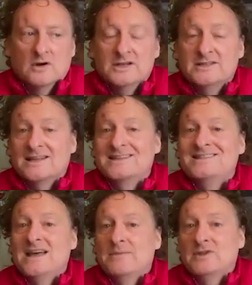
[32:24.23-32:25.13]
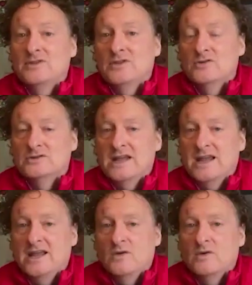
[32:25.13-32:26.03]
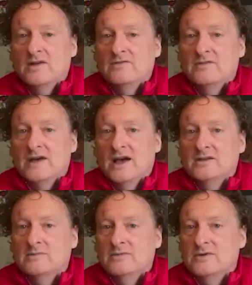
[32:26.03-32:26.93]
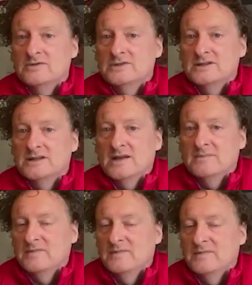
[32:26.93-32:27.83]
just accept that those are taking away from value producing time?